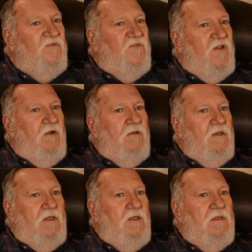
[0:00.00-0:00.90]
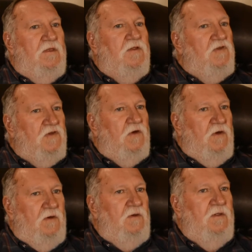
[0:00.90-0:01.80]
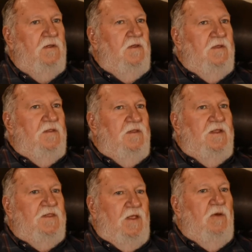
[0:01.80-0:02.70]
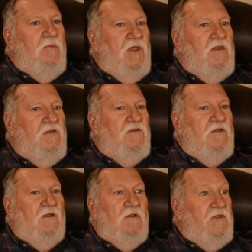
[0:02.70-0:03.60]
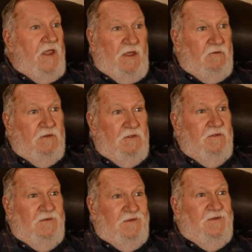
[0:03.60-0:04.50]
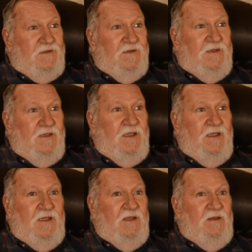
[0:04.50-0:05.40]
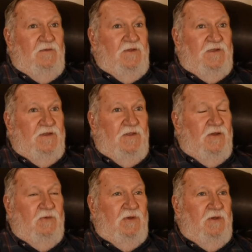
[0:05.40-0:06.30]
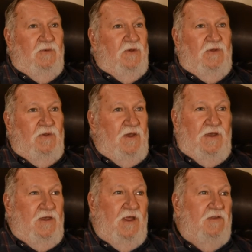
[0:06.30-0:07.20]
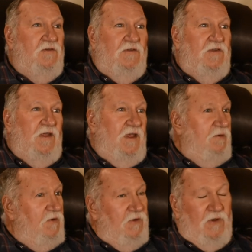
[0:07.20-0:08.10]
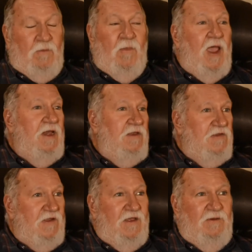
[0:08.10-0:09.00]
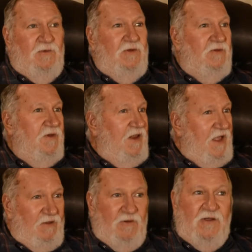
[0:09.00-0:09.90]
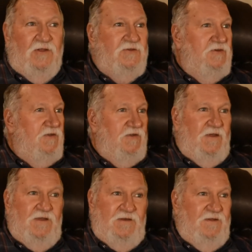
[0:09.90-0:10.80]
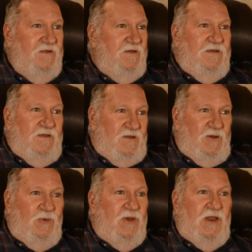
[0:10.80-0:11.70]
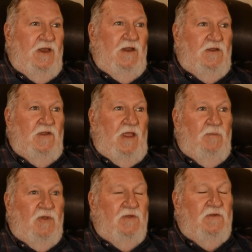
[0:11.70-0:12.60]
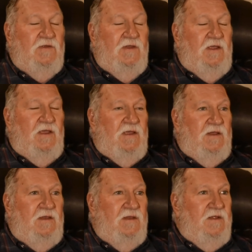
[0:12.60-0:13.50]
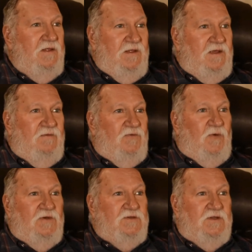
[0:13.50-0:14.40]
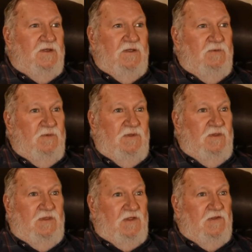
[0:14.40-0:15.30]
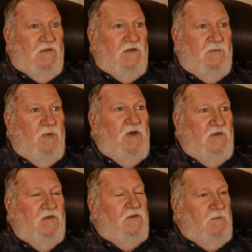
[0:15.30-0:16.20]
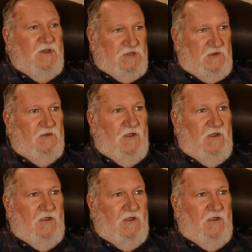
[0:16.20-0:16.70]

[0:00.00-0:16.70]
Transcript: fairly concerned that they were being singled out. And we said, look, we're doing an industrial site, we're doing a mining site, we're doing an agricultural site. You know, we need examples. And unfortunately, this looks pretty suspicious to